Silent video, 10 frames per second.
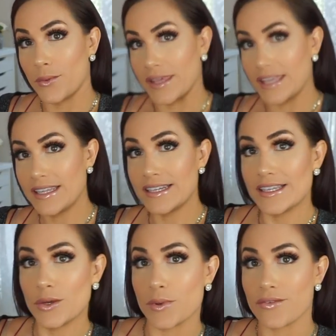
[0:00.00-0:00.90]
We good?
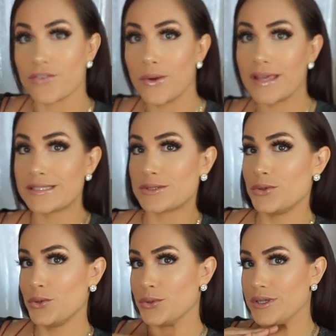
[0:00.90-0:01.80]
We in focus?
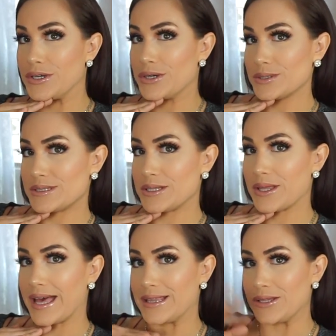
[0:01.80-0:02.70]
Ooh, your girl still
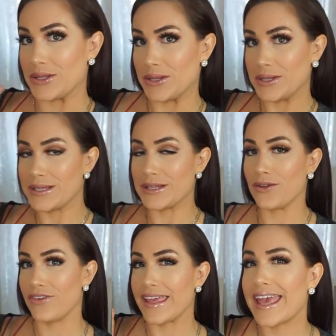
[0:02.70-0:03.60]
got a little,
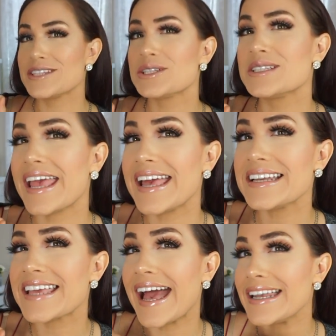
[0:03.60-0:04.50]
little vacation
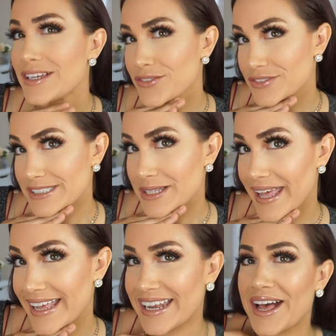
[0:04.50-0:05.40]
tan, kind of, still
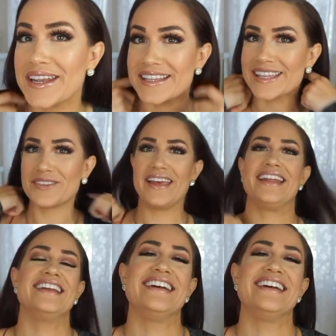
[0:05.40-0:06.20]
hanging on a little bit.